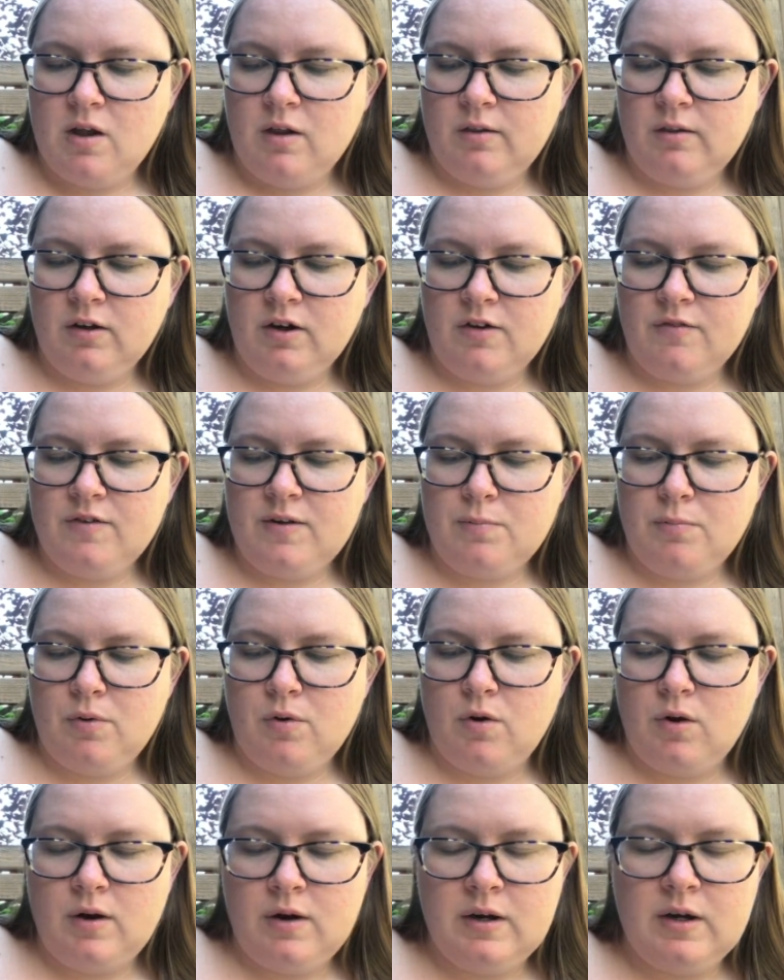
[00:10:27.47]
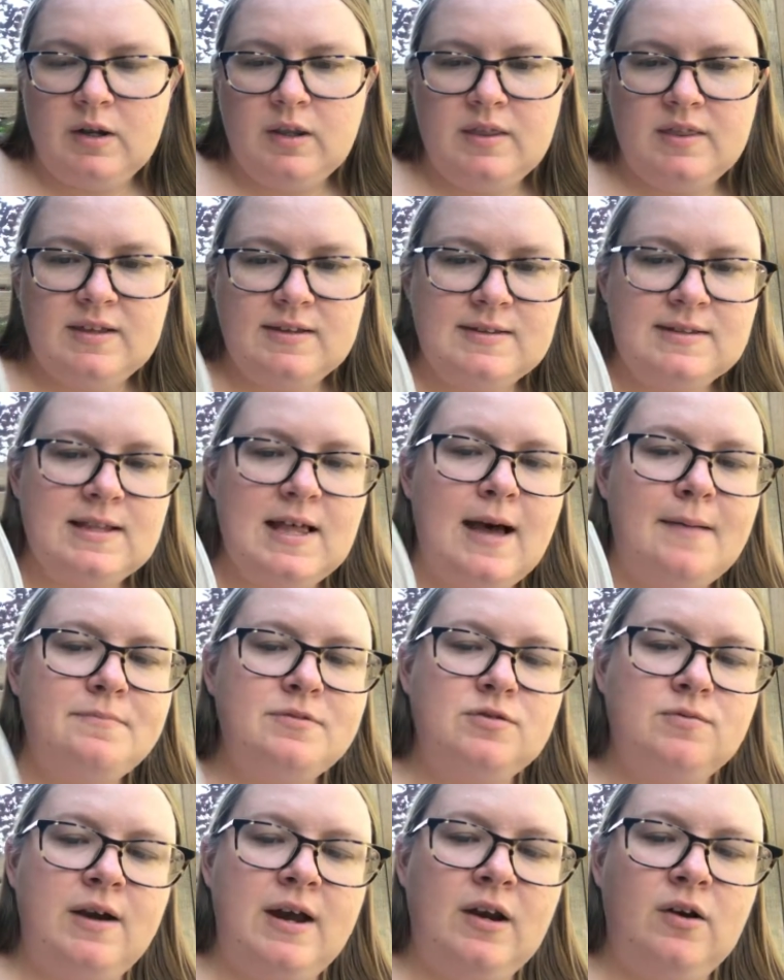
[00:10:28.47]
Lurvy poured. The
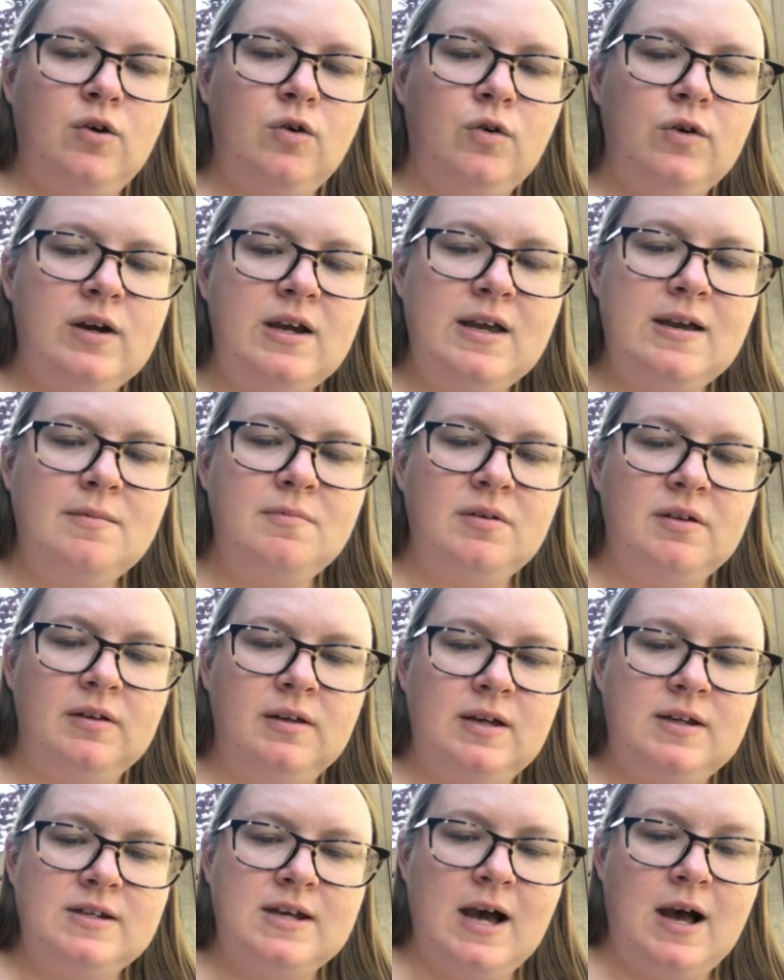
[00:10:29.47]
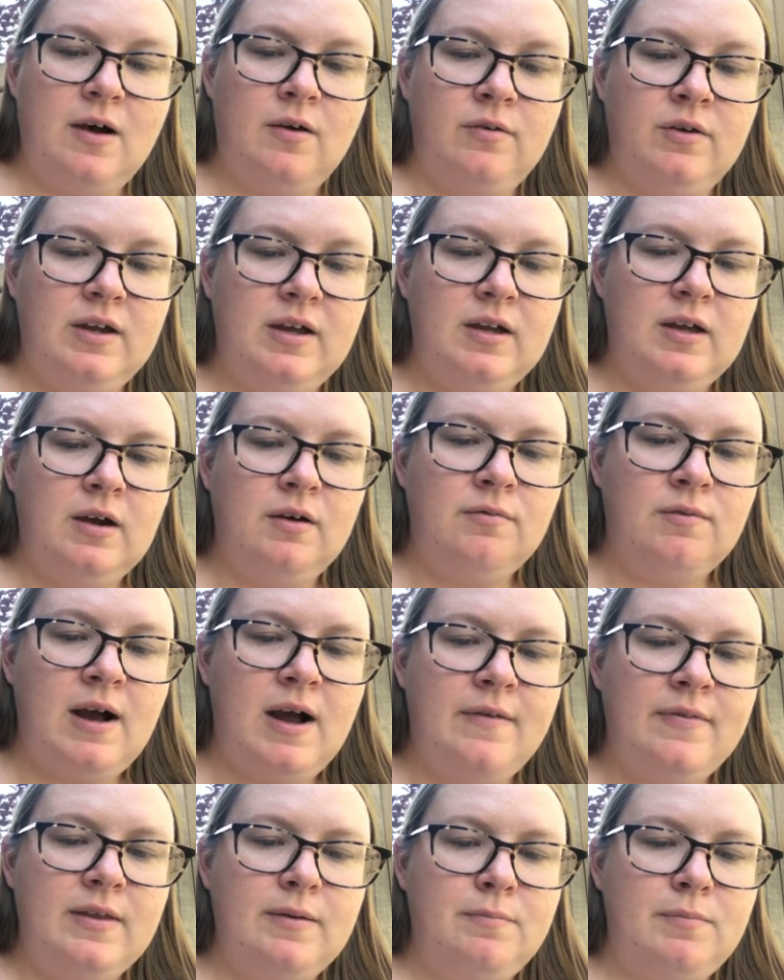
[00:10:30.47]
slops ran creamily down
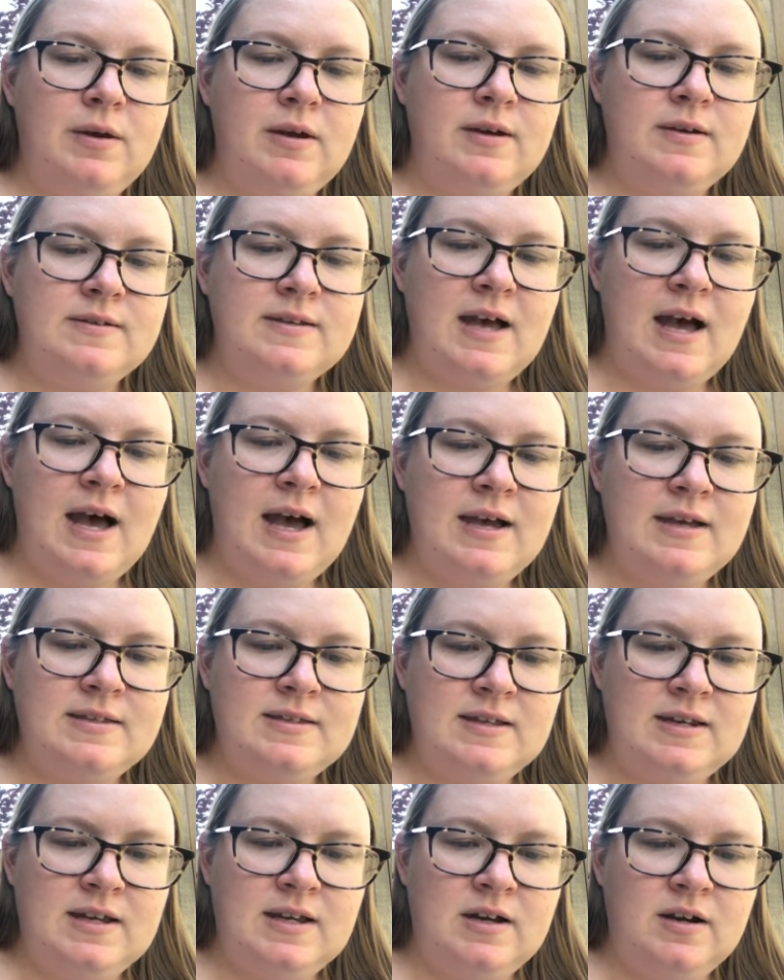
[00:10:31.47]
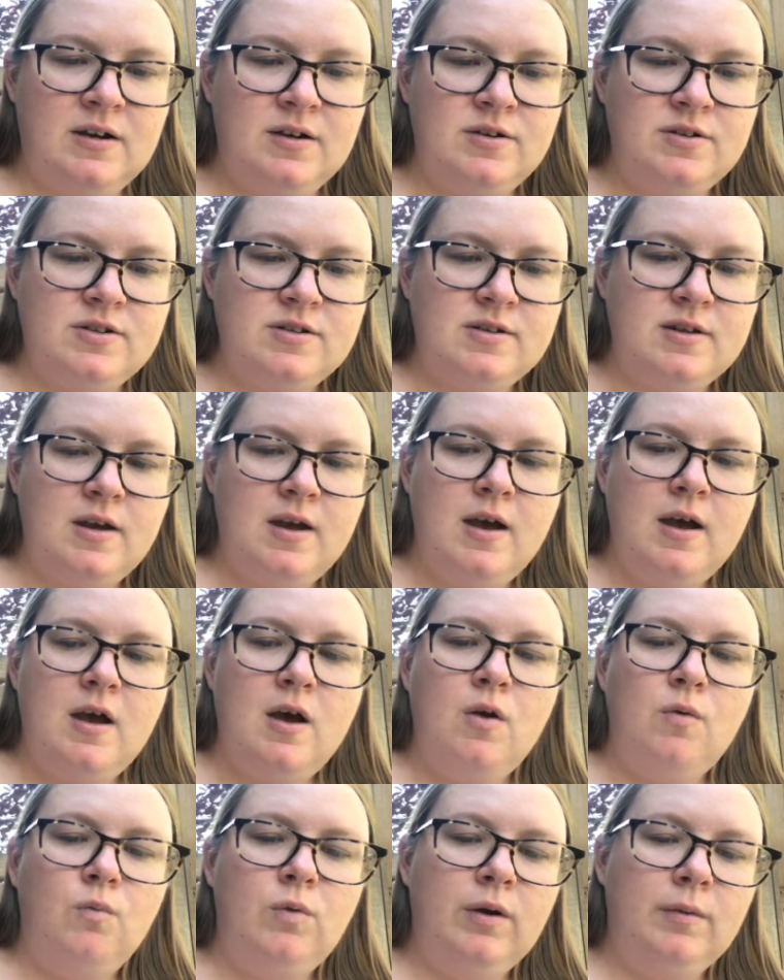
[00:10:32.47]
around the pig's eyes and ears.
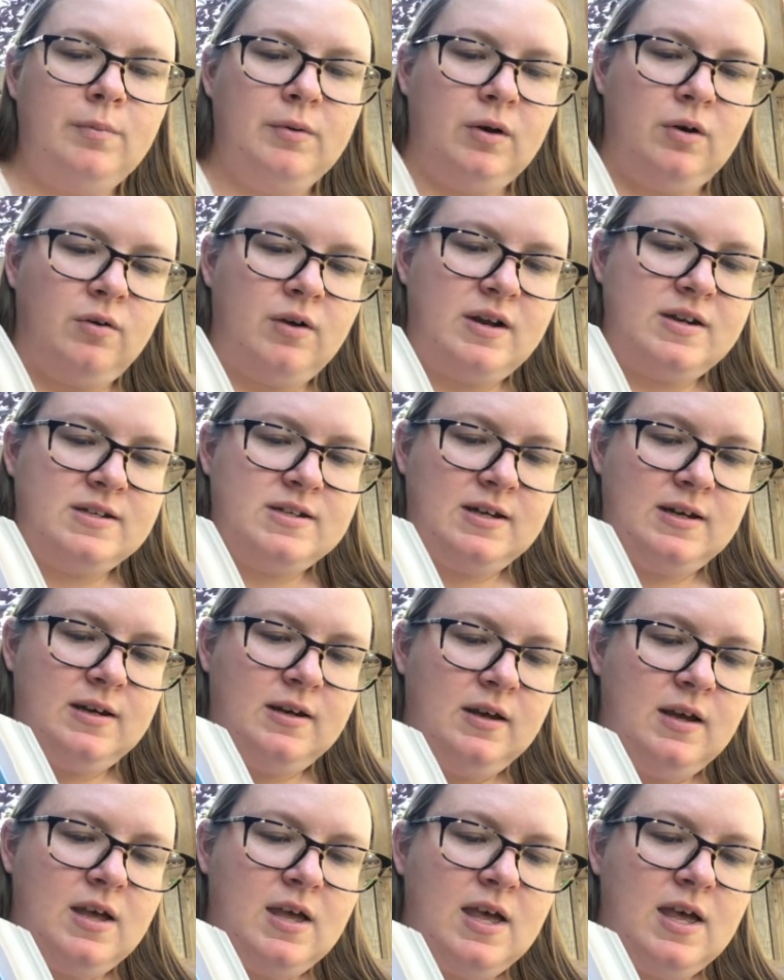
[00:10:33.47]
Wilbur grunted.